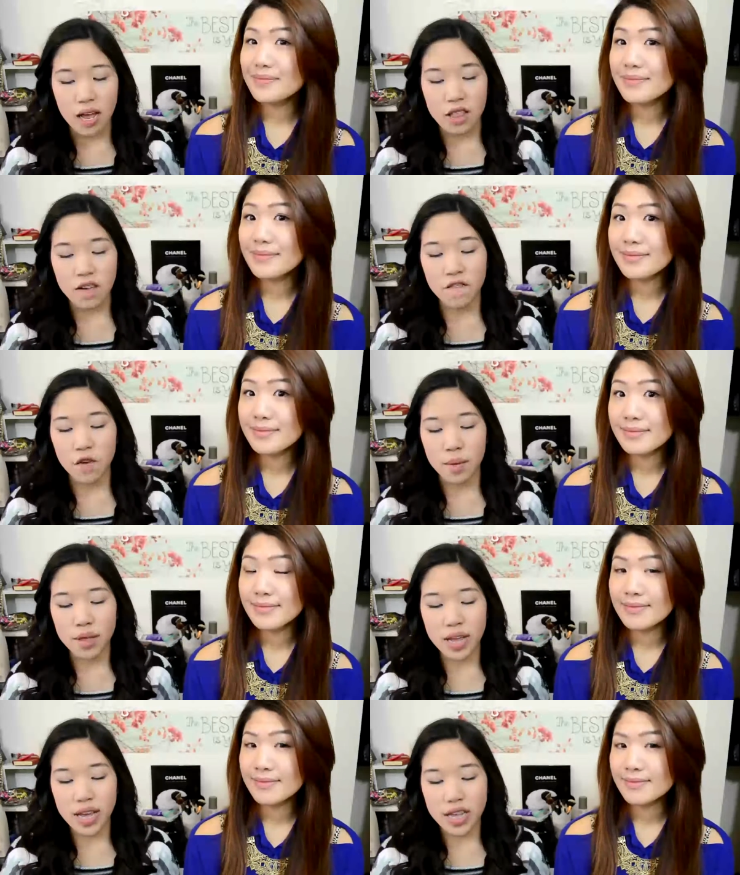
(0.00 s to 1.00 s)
Speaker 1: the
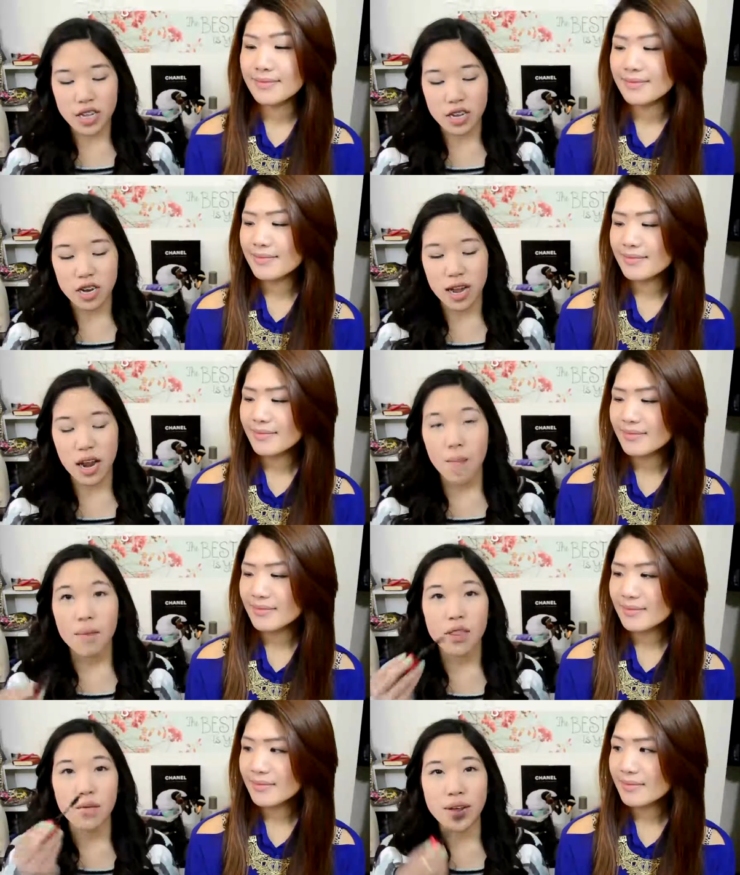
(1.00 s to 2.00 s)
formula is good,
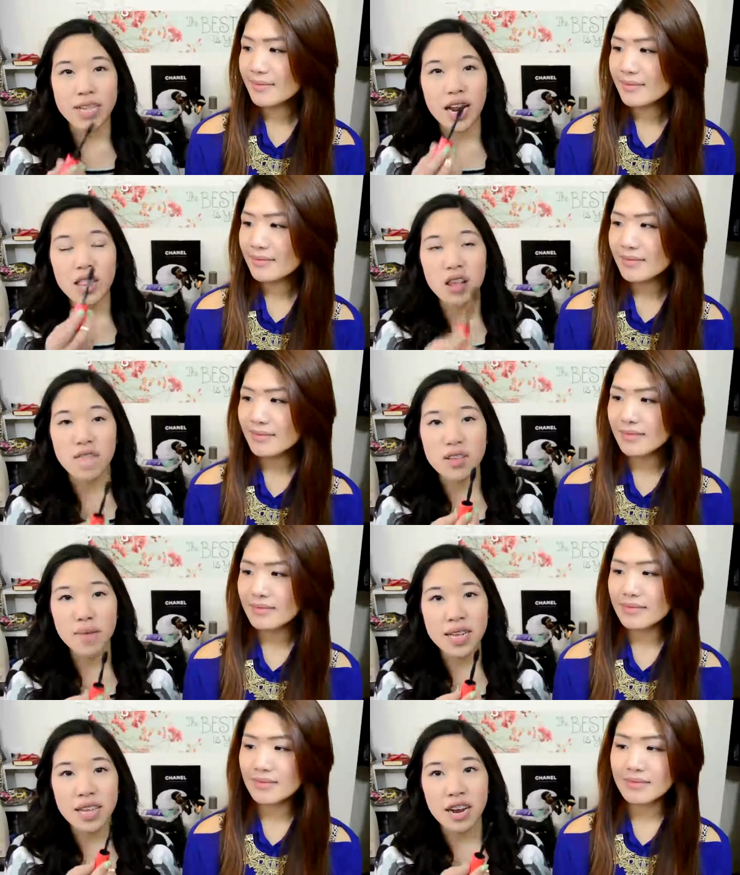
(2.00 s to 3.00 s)
but the reason I love this
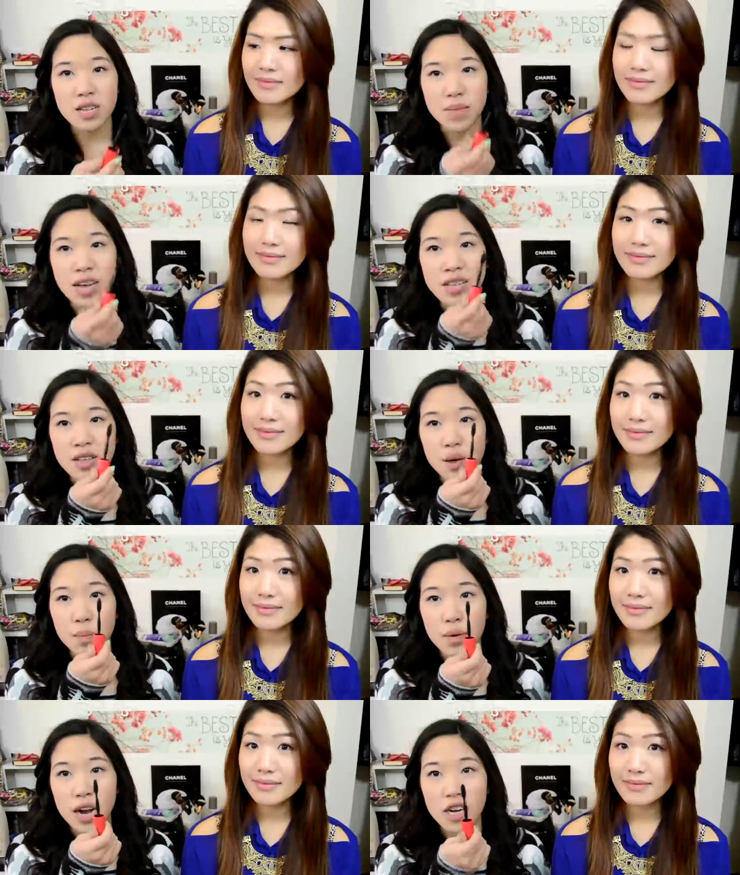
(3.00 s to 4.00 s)
mascara is because of the
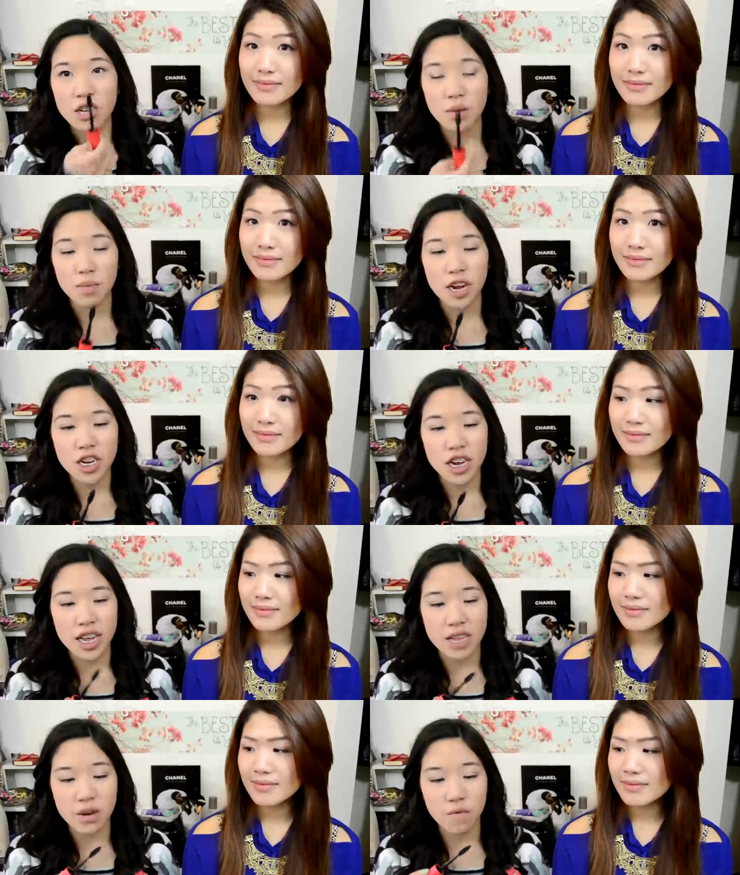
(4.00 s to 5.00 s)
brush. The brush
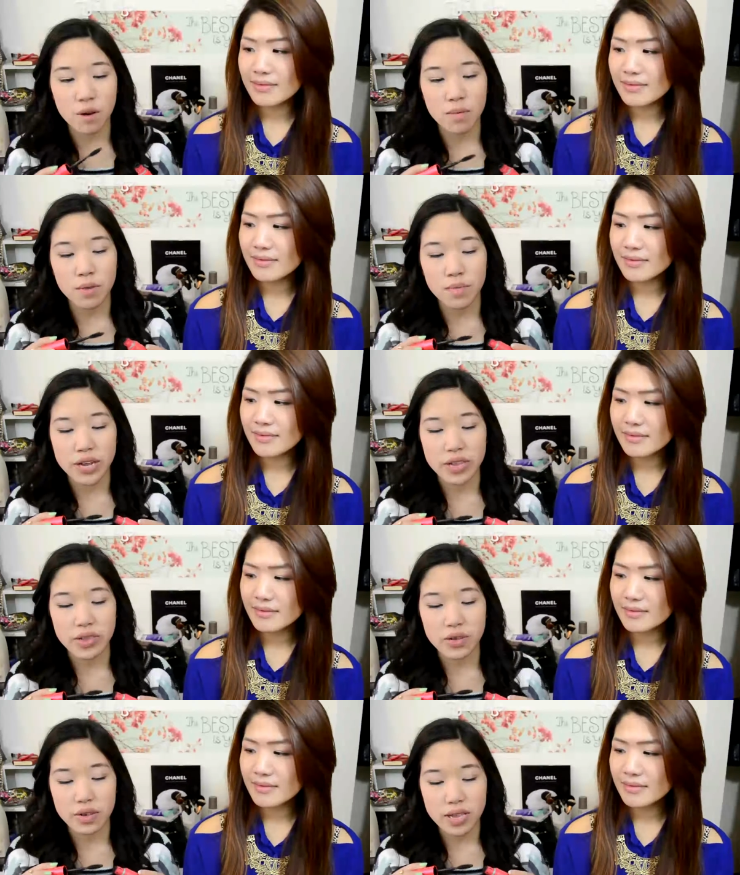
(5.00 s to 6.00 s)
is rubber
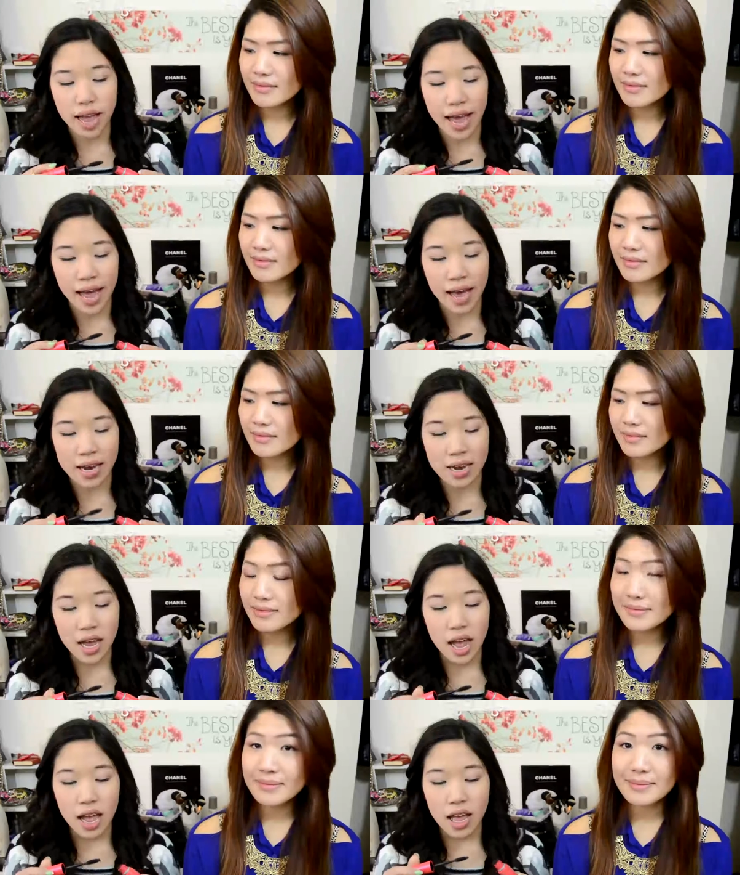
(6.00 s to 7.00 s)
bristles and
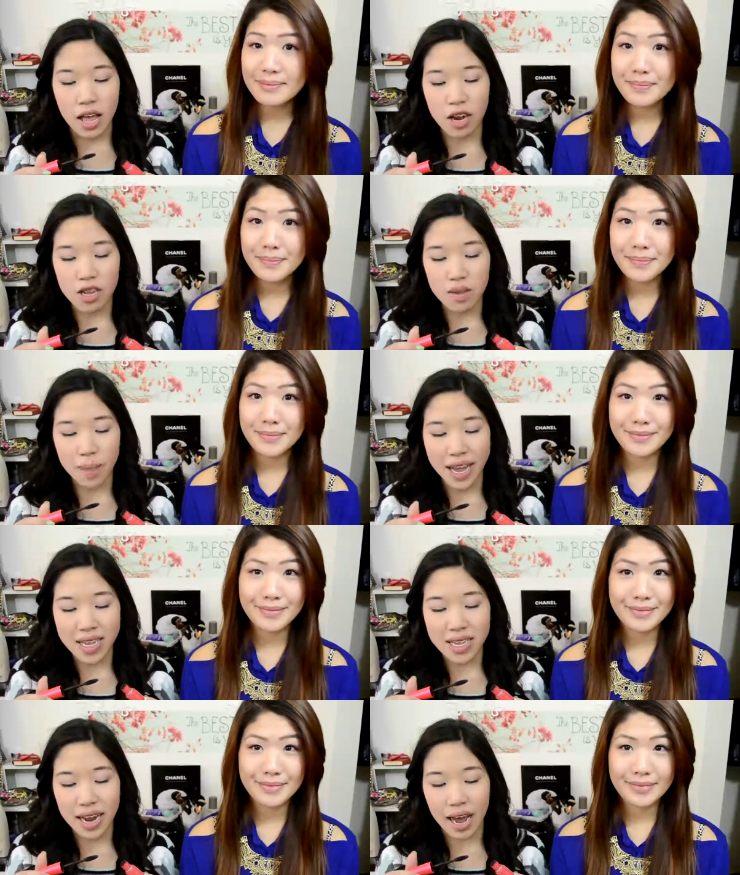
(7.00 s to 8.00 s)
it's
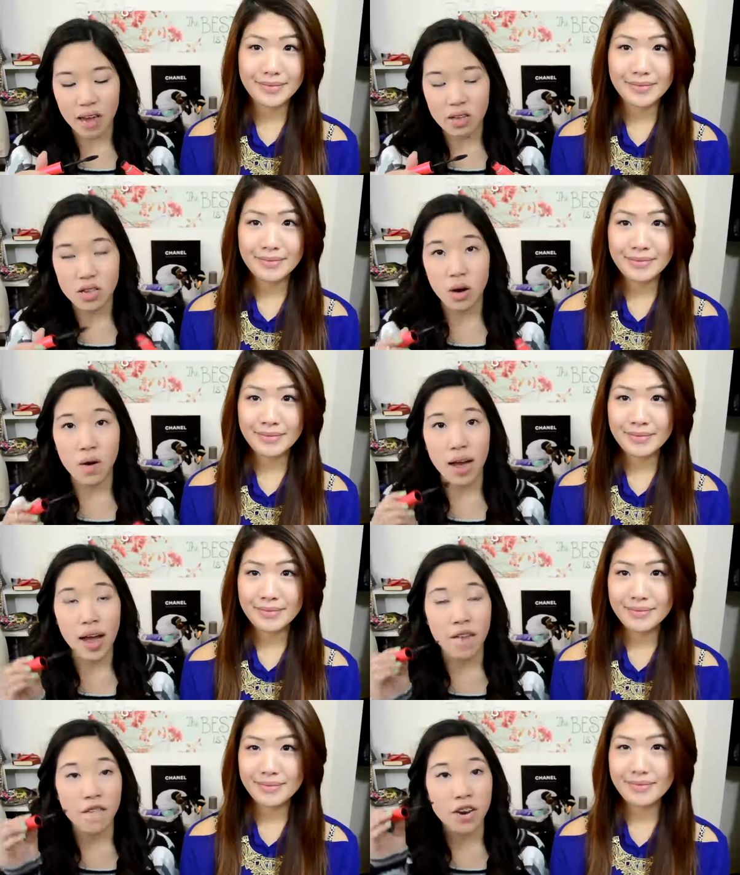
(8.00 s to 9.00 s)
spaced out so
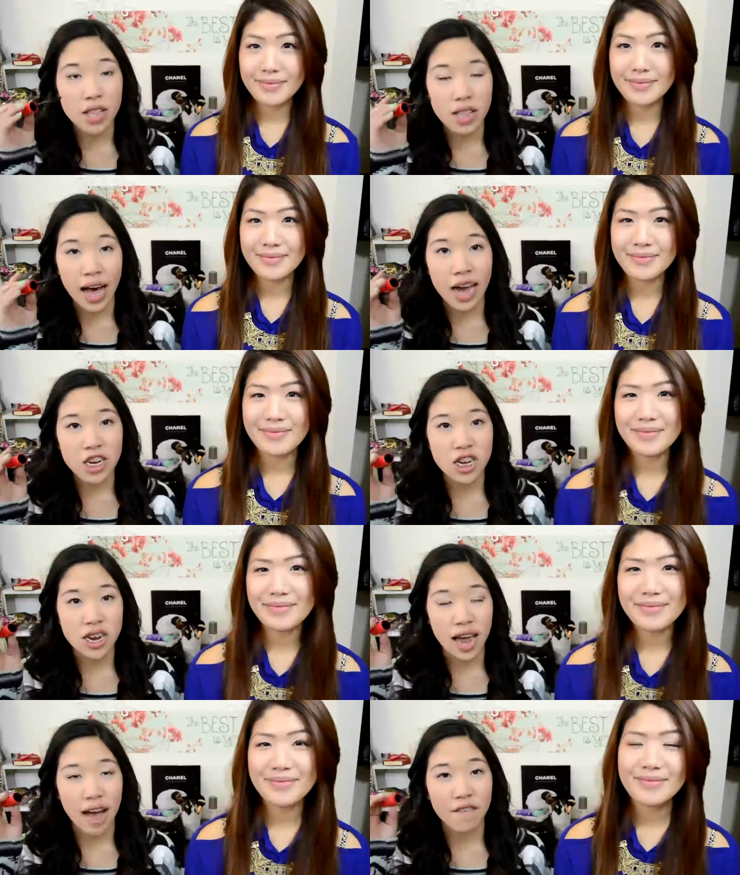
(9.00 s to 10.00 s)
every lash
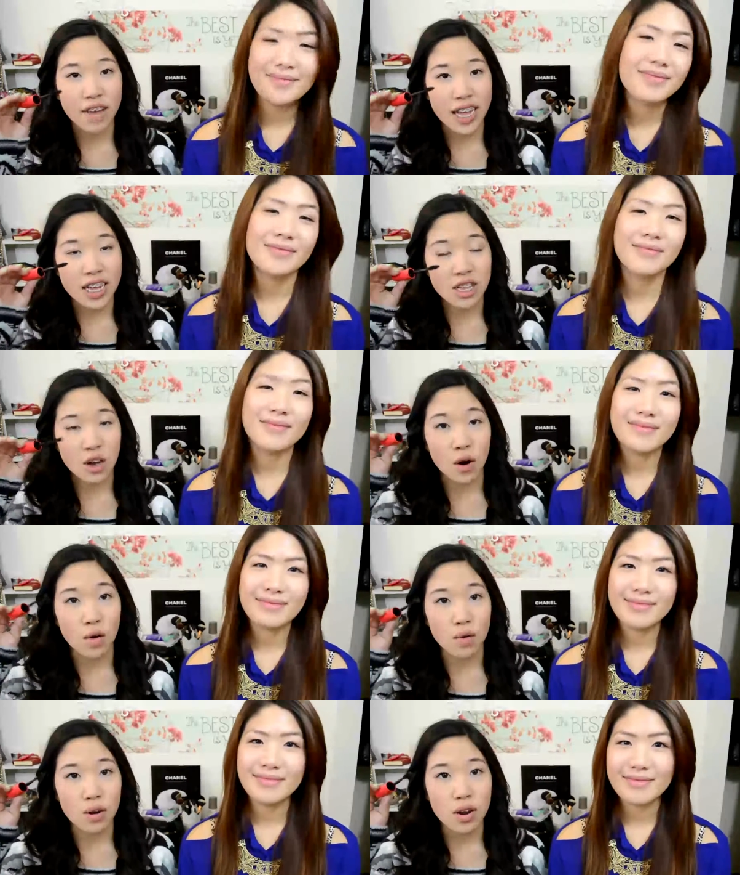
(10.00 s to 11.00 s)
can have like its
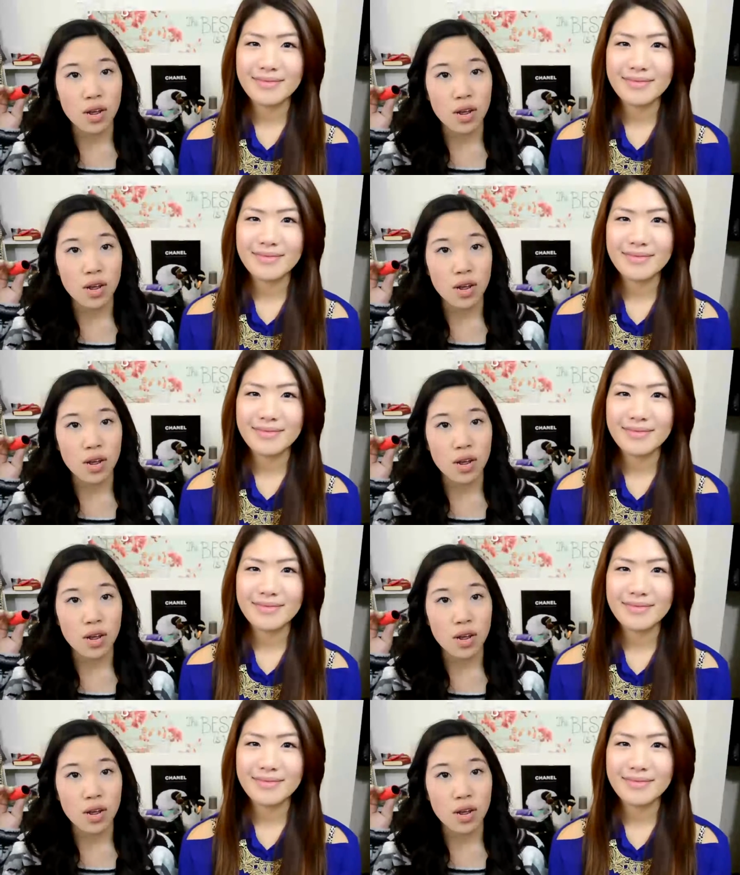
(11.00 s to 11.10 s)
own